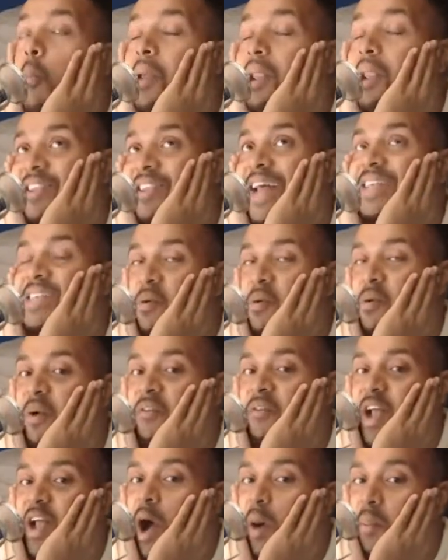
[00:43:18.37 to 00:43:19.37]
ask a referee to
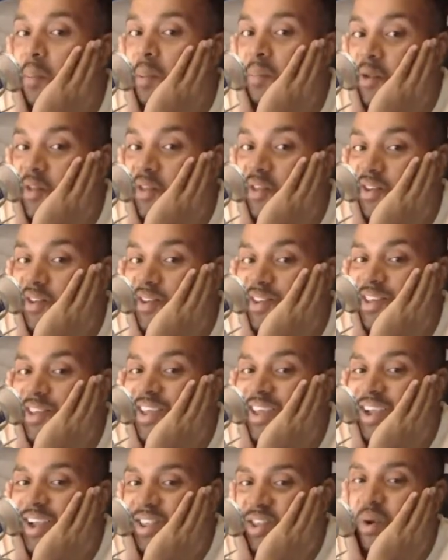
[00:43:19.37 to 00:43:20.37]
help him do this,
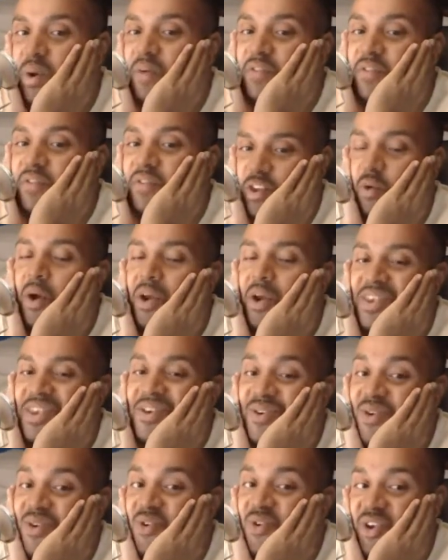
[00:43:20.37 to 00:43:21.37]
because the referees are the ones who
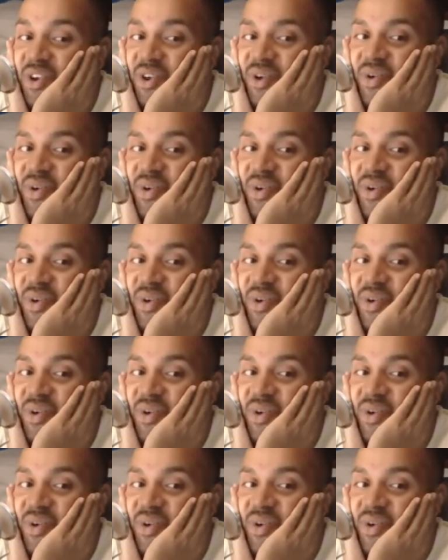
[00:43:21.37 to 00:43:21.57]
usually do it,